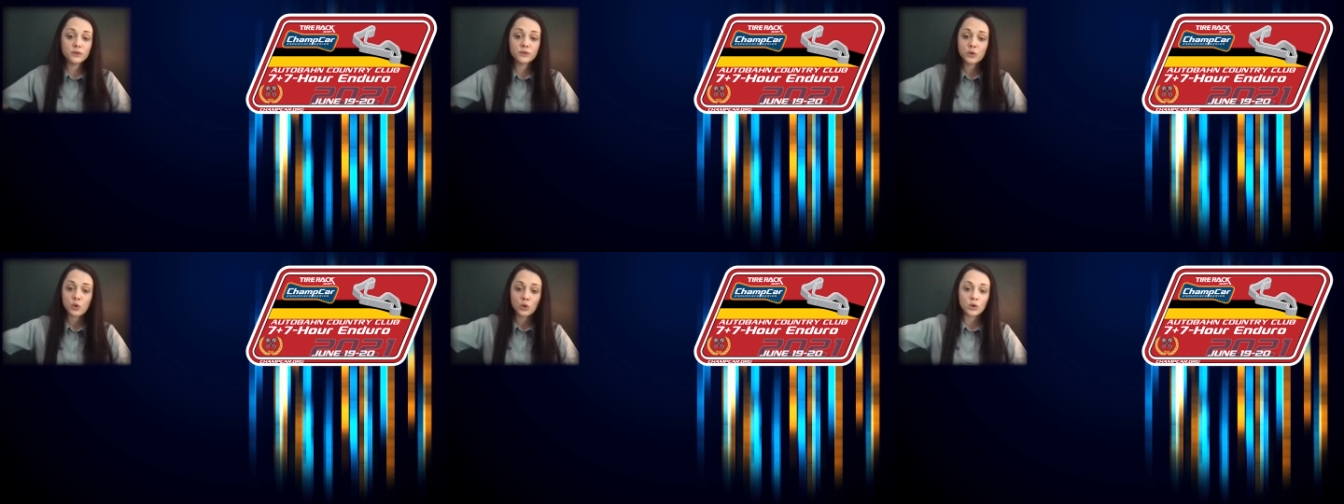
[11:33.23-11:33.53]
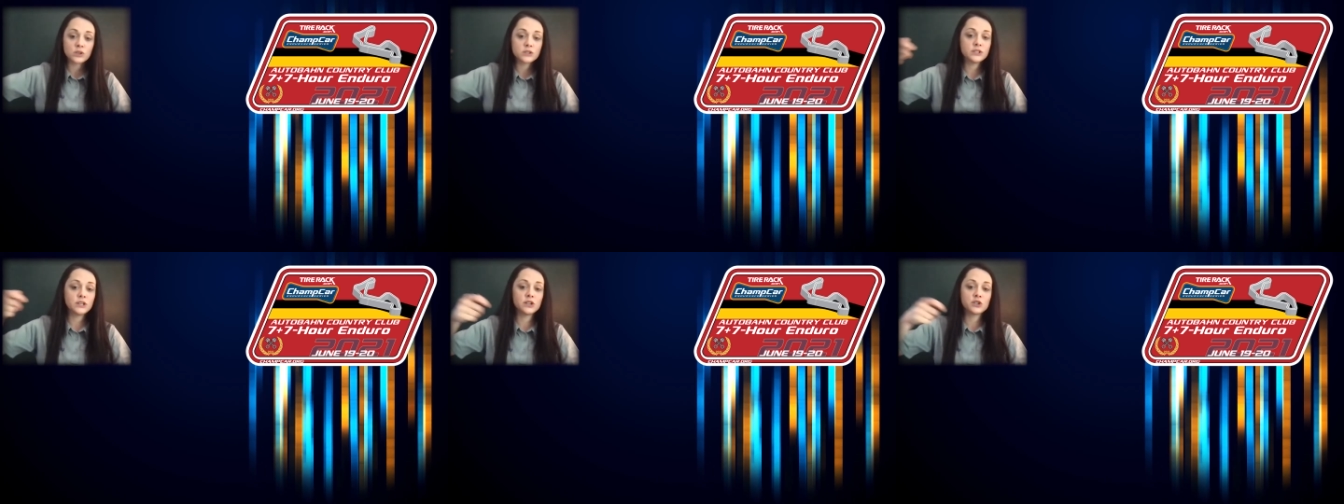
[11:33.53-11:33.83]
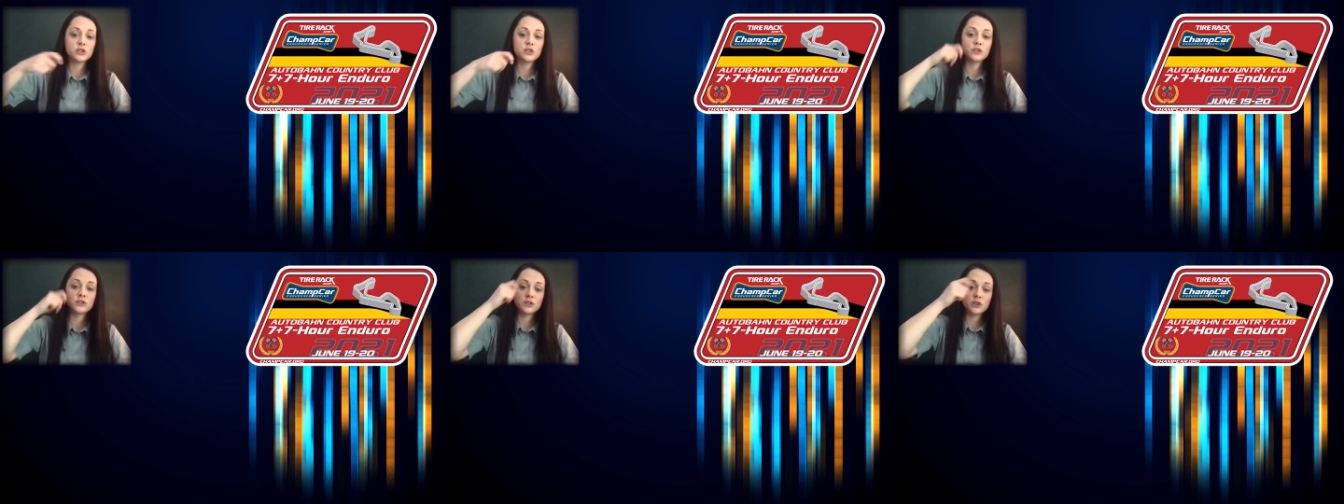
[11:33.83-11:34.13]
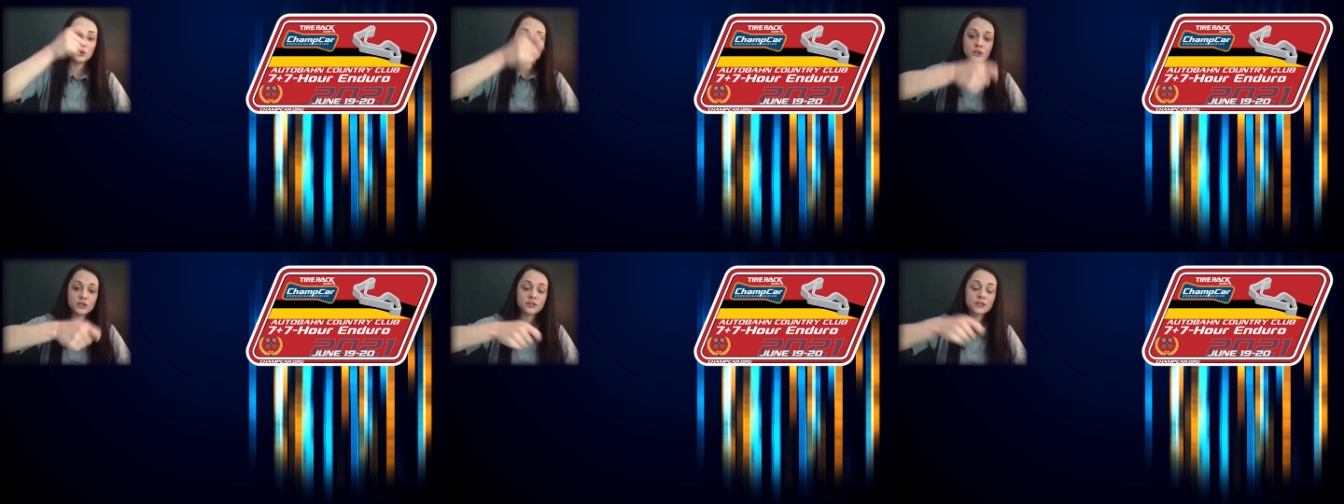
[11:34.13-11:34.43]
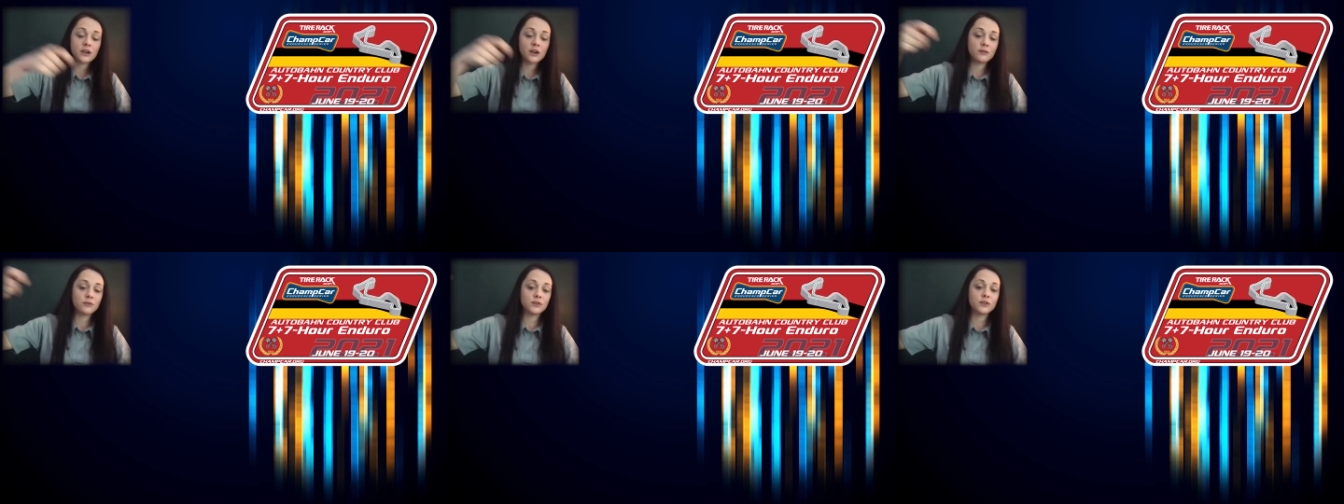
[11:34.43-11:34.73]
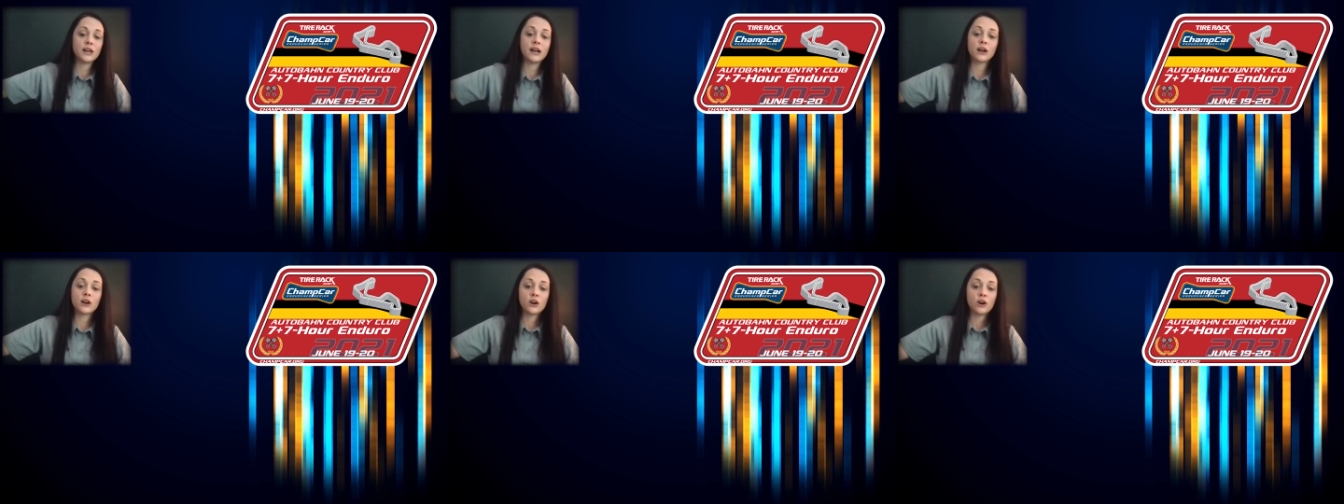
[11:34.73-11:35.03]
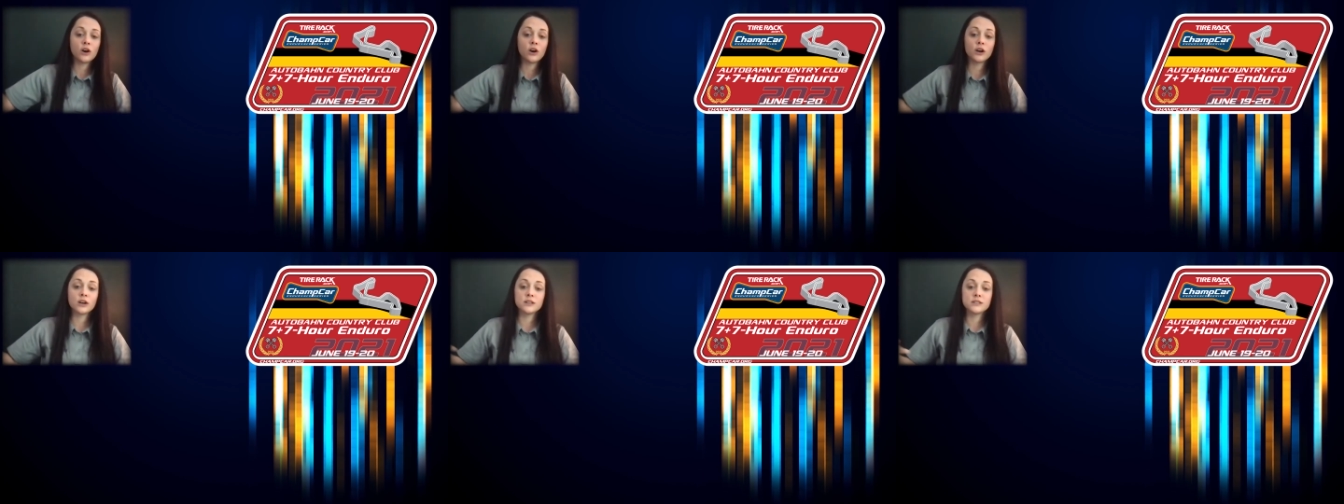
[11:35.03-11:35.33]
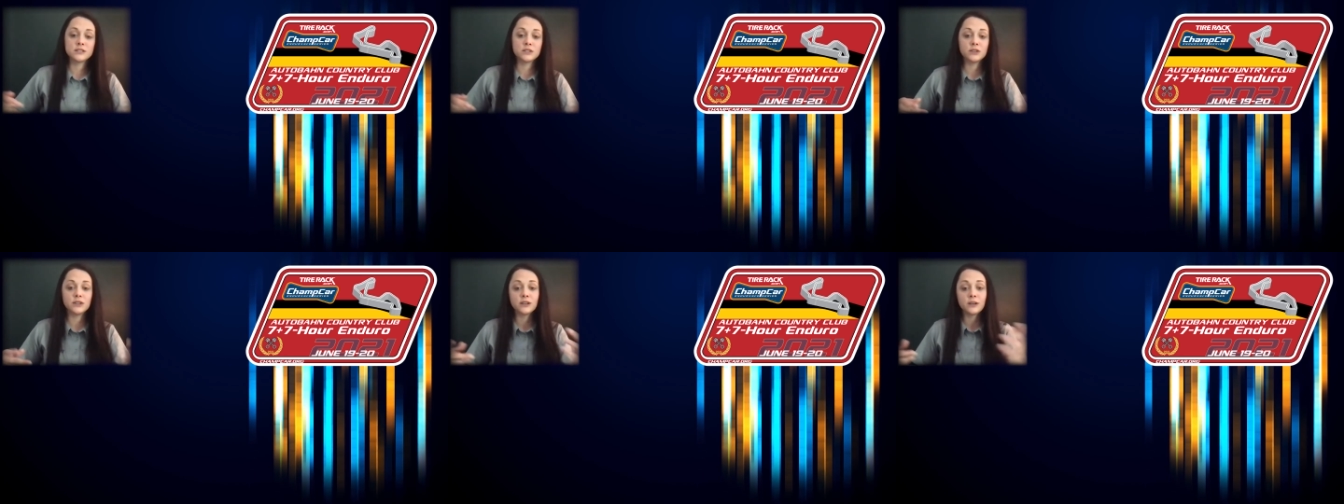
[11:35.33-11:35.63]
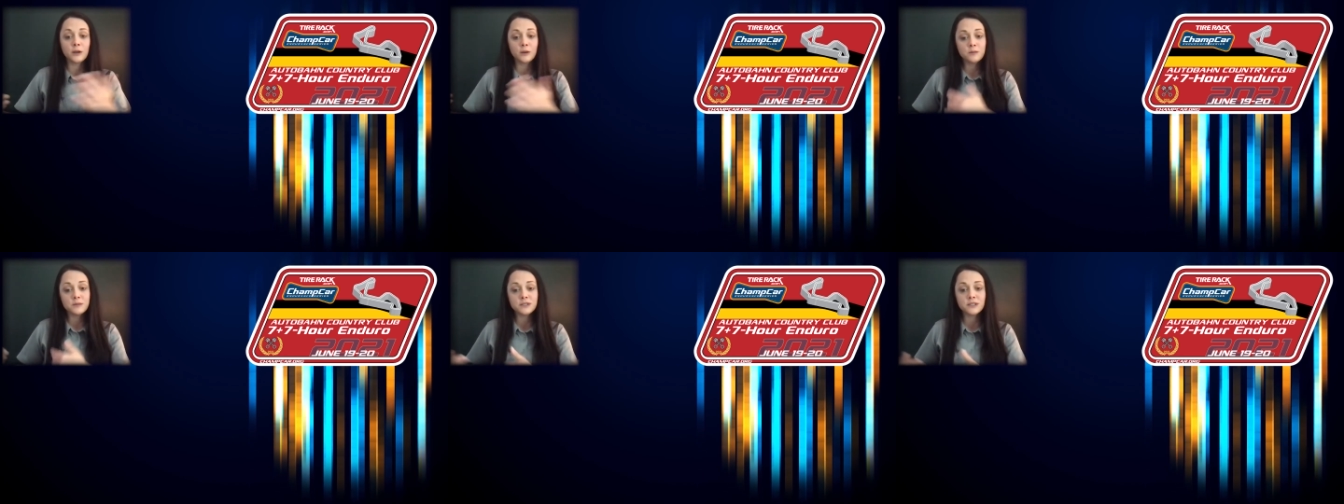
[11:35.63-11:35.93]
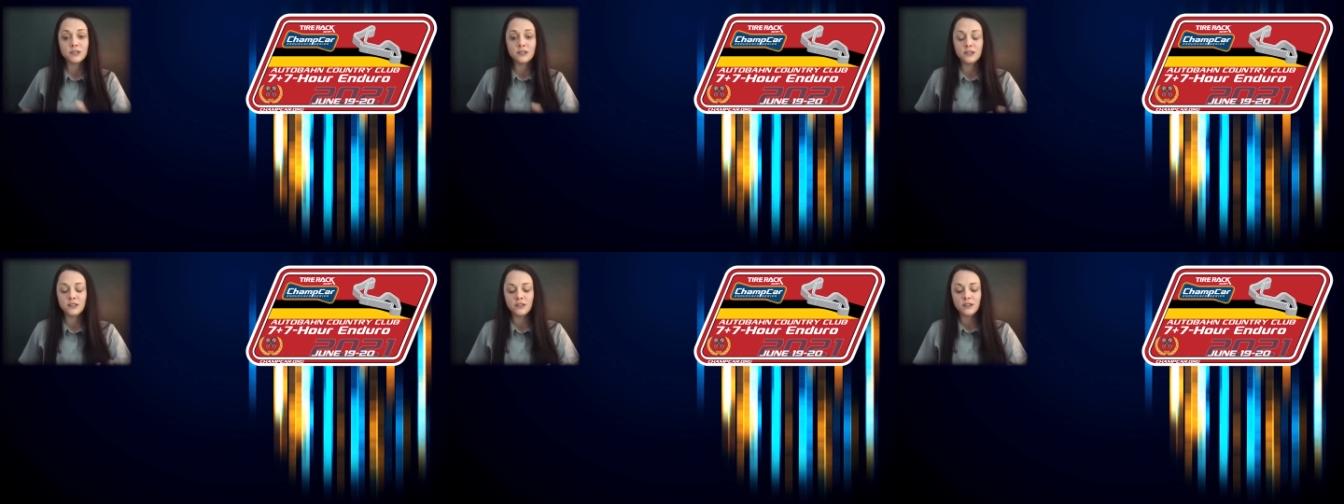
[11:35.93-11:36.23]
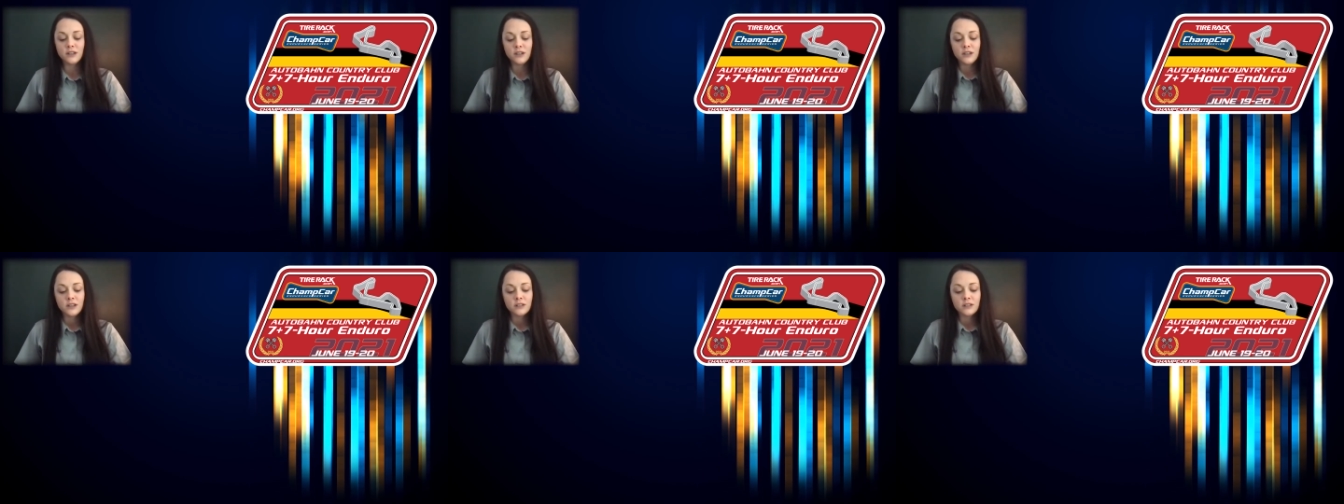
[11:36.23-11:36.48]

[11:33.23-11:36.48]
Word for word: corner stations, they'll just cover that car until it comes in.